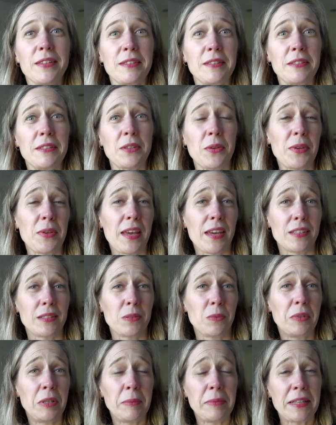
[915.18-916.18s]
So
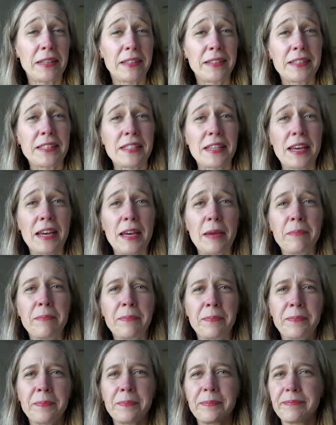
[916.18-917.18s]
yes, will it be done in
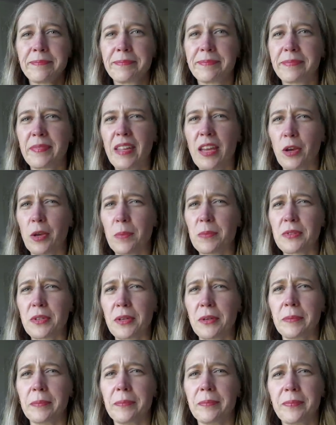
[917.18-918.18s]
time? I hope
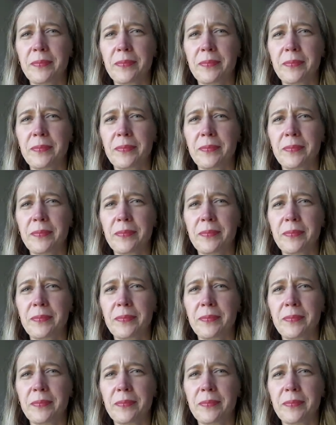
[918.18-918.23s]
so.